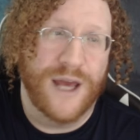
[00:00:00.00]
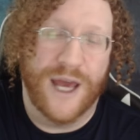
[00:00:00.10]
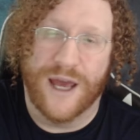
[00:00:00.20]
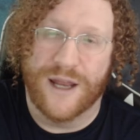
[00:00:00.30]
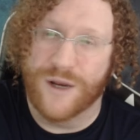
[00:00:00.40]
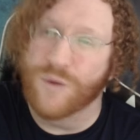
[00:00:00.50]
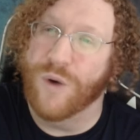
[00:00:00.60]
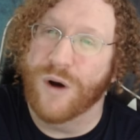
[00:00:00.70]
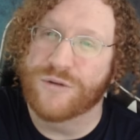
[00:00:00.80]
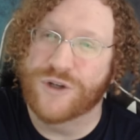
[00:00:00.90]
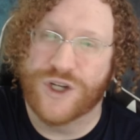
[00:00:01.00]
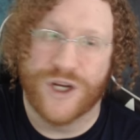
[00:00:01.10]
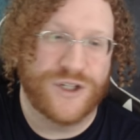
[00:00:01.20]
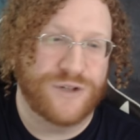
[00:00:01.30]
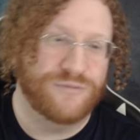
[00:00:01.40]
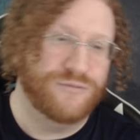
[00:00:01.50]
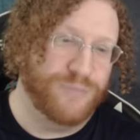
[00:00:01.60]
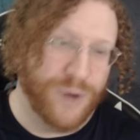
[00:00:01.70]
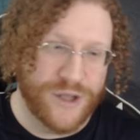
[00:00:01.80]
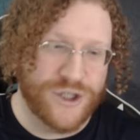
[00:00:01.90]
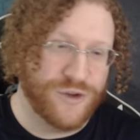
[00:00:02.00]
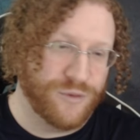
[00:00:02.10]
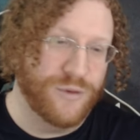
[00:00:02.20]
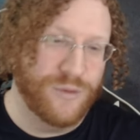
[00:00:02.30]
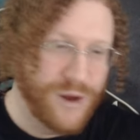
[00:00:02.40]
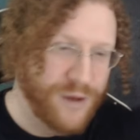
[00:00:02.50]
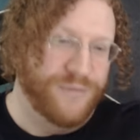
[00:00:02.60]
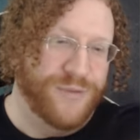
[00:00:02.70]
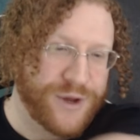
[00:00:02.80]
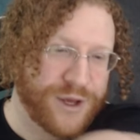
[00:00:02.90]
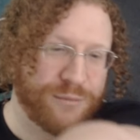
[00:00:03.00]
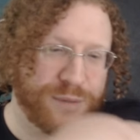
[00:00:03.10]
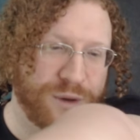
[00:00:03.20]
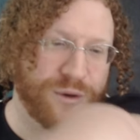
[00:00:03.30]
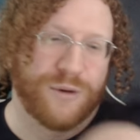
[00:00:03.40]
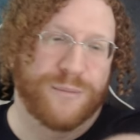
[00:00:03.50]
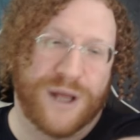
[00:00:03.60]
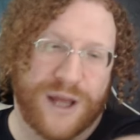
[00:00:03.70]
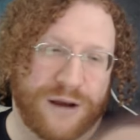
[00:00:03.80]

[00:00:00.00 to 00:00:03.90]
And you won't just punch through the computer and be like,